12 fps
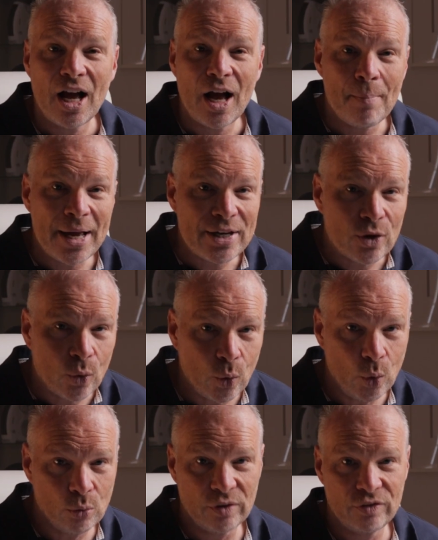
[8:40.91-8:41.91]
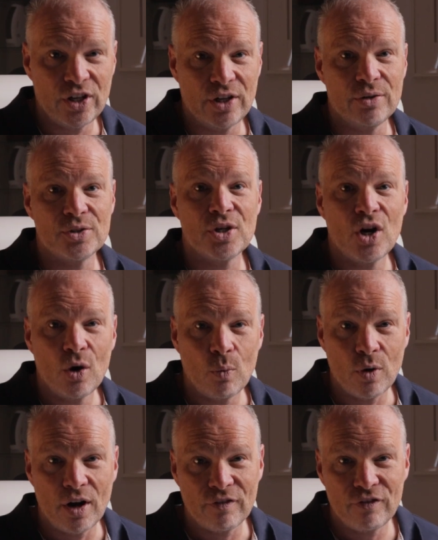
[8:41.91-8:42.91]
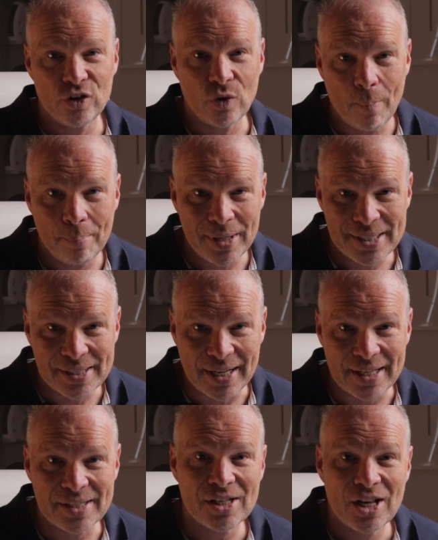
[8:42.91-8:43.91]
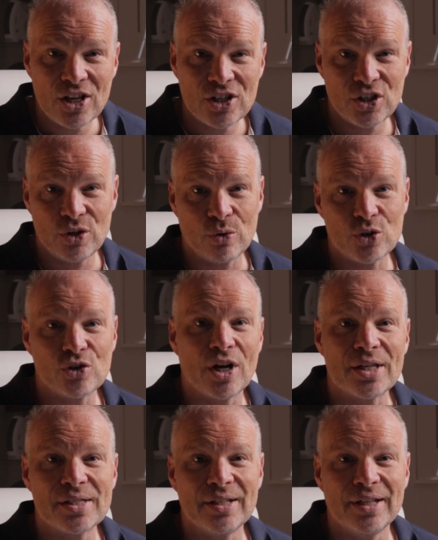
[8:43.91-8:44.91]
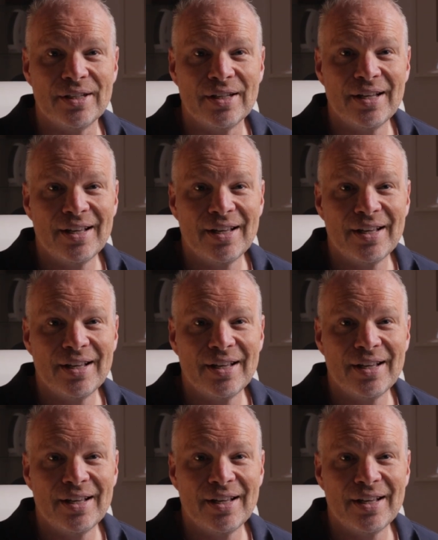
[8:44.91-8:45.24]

and make all reviews work for your business so you're trusted.